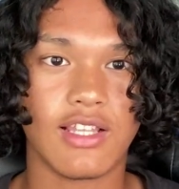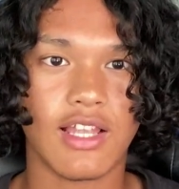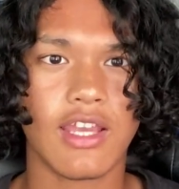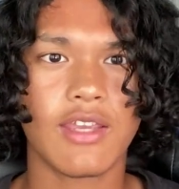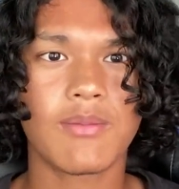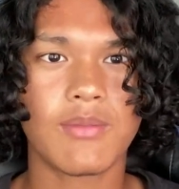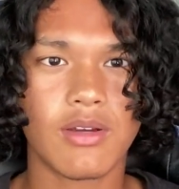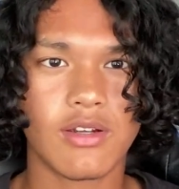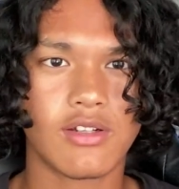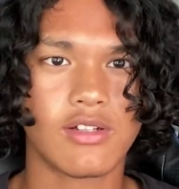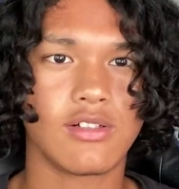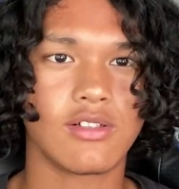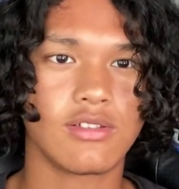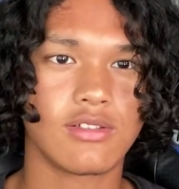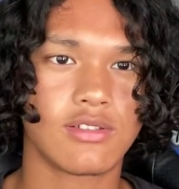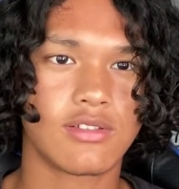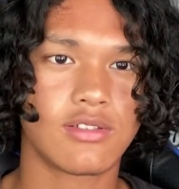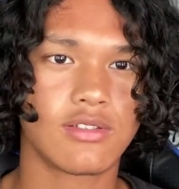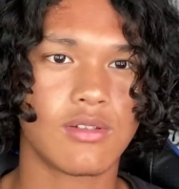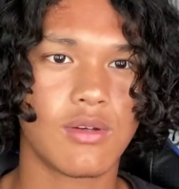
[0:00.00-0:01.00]
like my
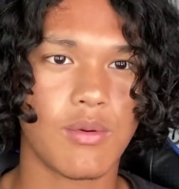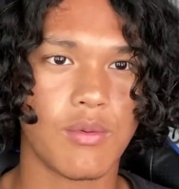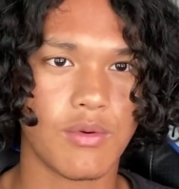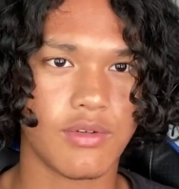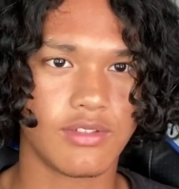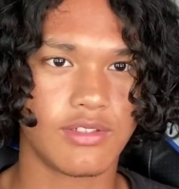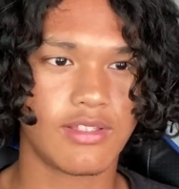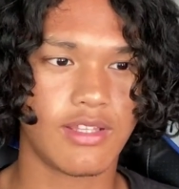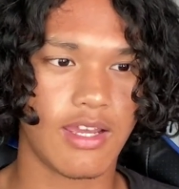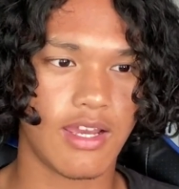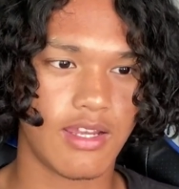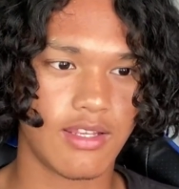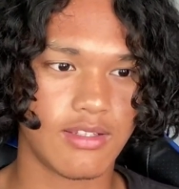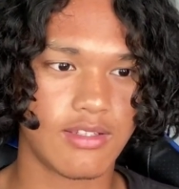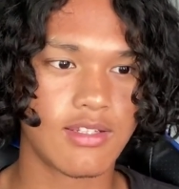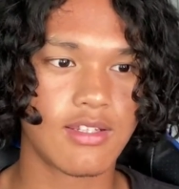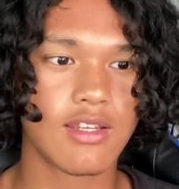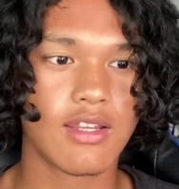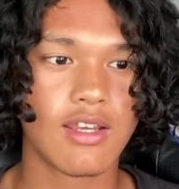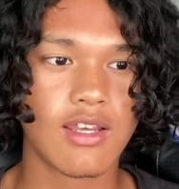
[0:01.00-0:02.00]
curls was
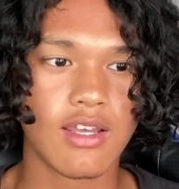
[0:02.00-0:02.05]
that